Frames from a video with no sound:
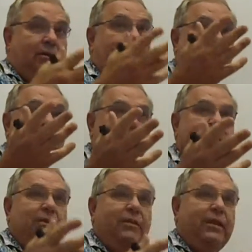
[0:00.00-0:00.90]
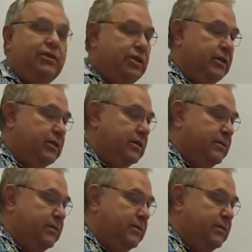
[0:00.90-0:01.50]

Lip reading: up to 6, 7, 8 Gs.